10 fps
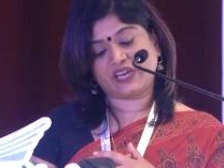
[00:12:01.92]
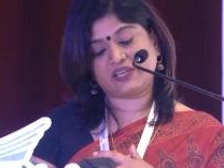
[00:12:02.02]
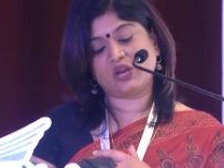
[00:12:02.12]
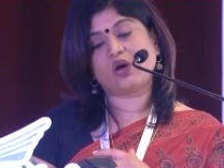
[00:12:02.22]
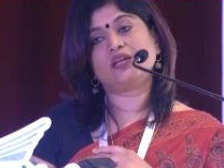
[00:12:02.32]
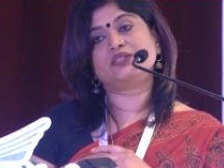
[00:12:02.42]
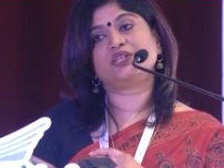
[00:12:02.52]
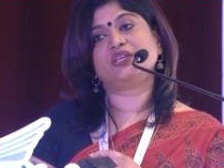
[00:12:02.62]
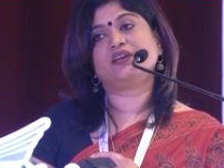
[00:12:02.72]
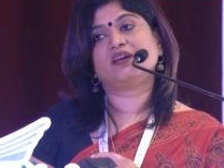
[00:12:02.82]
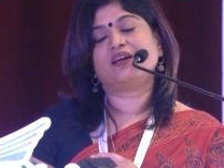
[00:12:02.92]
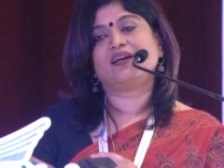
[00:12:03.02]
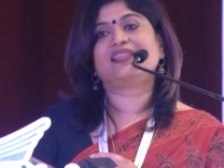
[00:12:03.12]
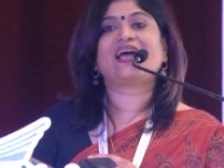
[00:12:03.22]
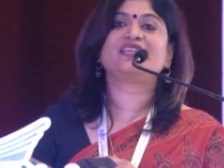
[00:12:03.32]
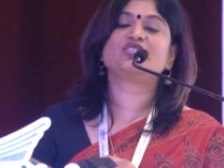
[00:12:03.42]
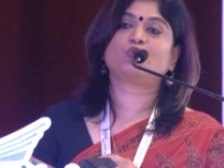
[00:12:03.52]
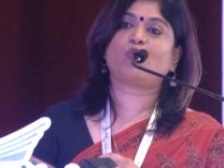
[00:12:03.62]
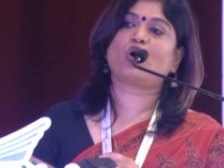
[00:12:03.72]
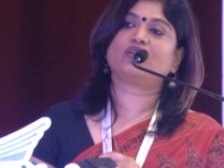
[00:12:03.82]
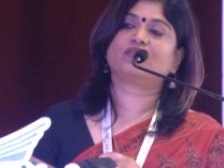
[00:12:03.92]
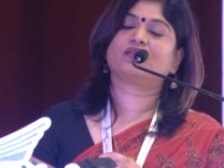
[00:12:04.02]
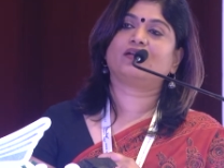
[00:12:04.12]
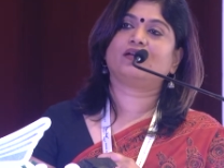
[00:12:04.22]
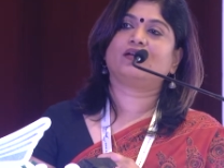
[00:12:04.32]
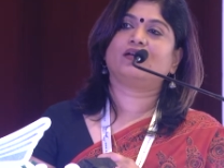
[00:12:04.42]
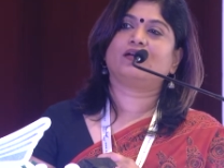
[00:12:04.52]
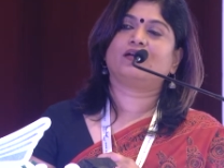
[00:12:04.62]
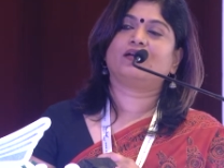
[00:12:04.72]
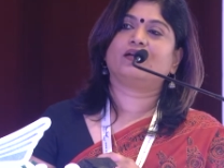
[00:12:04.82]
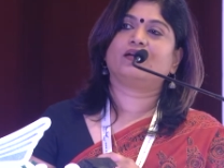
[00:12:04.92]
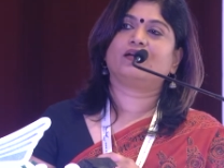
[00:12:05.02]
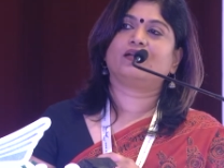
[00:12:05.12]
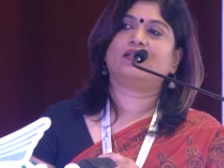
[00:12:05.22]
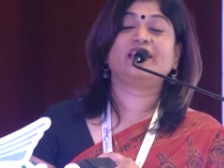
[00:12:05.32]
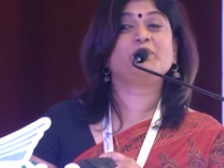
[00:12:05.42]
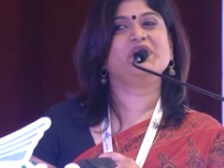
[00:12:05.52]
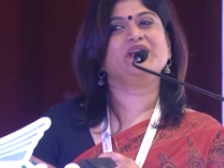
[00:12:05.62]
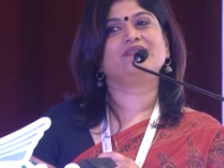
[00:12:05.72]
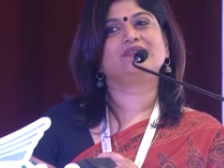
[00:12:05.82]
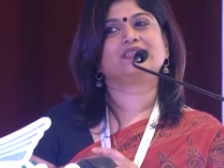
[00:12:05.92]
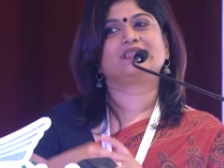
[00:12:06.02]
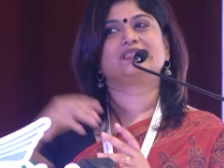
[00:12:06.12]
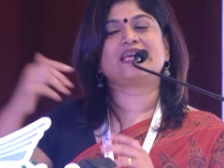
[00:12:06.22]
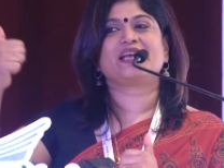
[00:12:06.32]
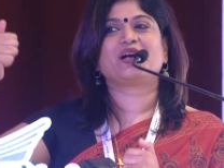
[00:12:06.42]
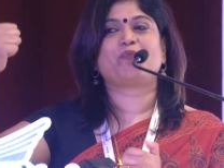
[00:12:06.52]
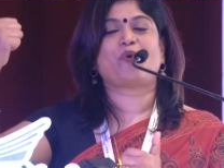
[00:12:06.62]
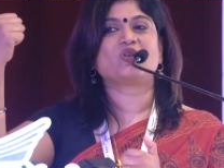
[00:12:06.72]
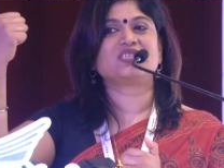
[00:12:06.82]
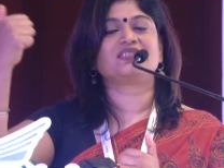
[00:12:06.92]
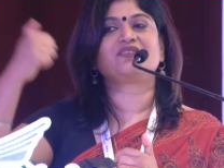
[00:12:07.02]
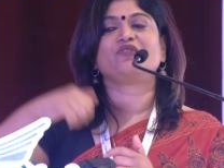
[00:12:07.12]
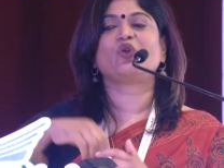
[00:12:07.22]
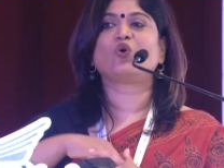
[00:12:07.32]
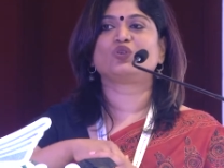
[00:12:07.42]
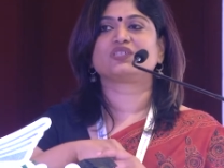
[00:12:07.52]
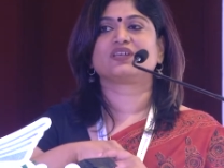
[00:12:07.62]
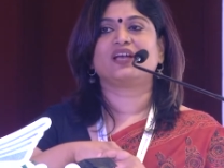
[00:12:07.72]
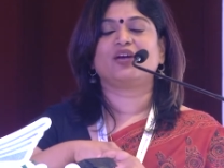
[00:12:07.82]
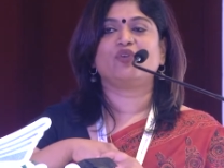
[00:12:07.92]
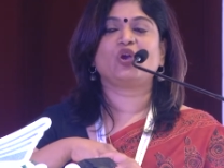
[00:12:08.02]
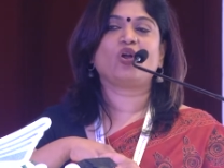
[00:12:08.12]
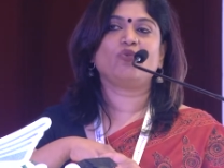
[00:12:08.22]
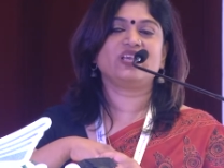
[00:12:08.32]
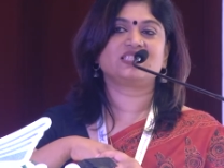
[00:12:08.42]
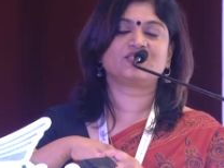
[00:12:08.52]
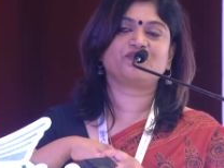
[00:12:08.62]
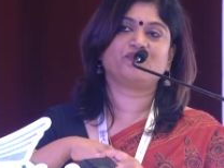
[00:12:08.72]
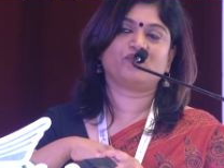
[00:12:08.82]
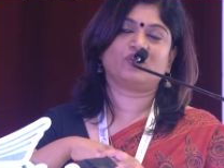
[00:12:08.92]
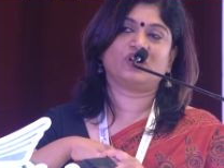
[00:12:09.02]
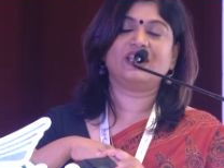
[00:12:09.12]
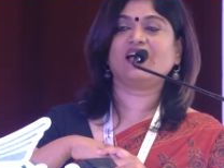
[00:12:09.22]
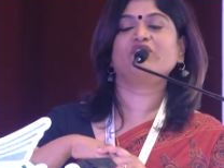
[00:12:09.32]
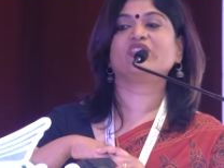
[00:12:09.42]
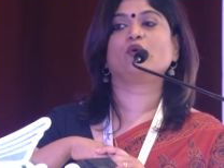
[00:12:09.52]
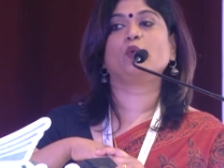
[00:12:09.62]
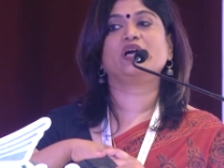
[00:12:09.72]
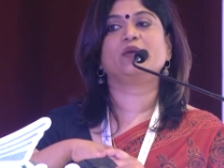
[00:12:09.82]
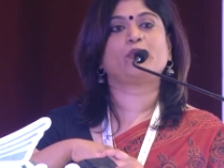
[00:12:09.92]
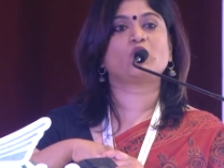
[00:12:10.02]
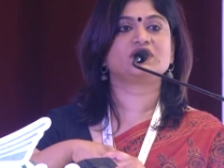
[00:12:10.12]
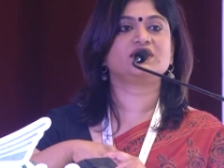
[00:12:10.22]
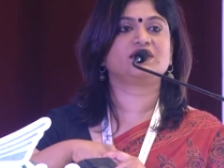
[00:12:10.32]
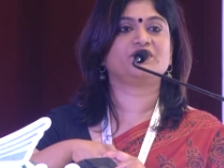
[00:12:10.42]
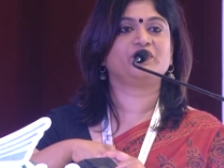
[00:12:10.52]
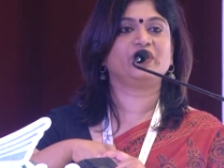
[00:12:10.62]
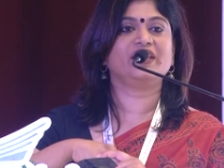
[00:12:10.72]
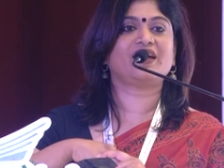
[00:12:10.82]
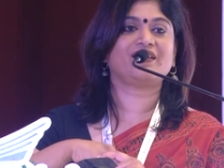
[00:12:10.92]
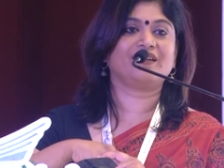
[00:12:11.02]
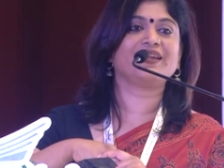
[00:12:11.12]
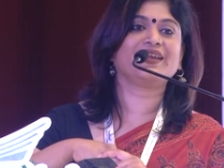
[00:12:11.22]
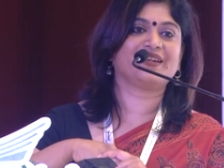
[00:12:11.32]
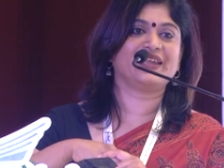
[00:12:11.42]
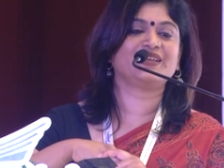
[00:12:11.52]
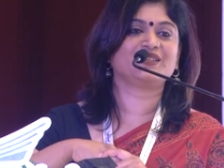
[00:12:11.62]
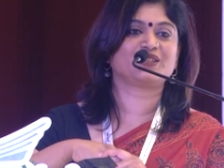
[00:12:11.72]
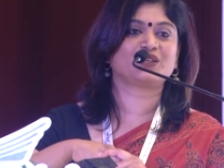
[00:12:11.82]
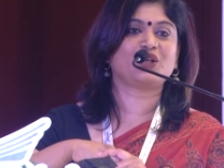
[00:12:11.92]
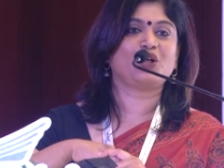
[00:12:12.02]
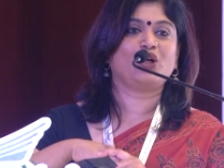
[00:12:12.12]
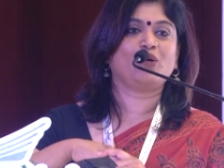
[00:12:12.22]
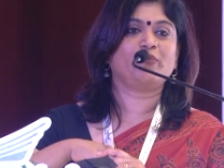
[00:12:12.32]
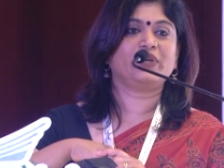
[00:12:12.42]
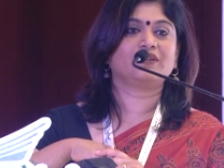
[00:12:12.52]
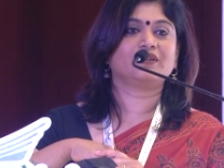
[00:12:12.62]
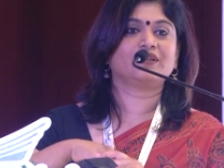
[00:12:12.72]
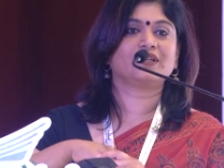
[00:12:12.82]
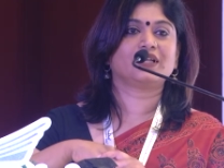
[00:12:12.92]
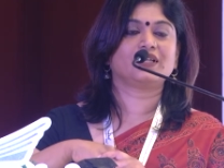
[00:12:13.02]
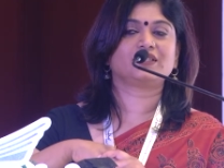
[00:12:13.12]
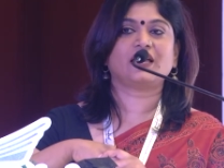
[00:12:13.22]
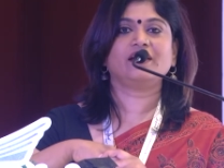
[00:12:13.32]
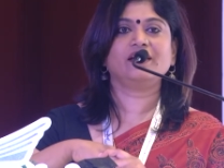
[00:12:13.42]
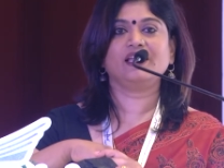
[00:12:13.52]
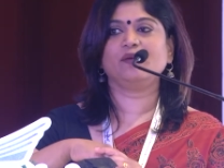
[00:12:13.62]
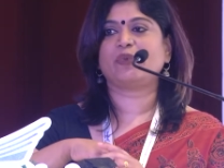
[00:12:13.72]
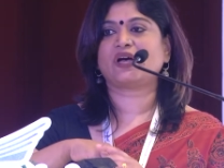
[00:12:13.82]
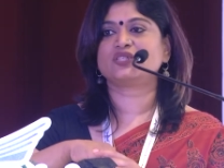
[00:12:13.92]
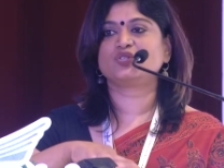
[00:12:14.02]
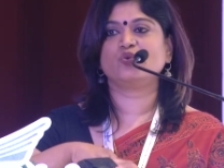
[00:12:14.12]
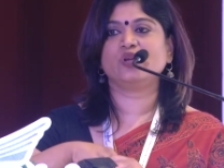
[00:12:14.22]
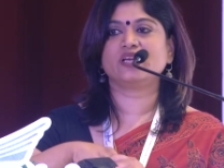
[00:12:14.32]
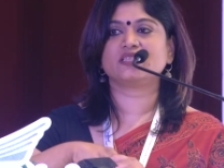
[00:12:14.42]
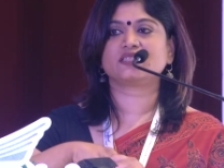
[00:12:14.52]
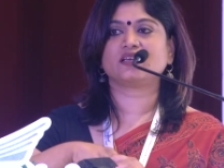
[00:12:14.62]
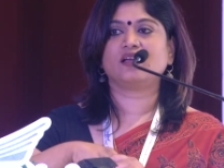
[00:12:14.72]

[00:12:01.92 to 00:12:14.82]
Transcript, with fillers: technology, that is what, let me take a positive note. We always loved the word positive in our earlier days, but suddenly past 2 years,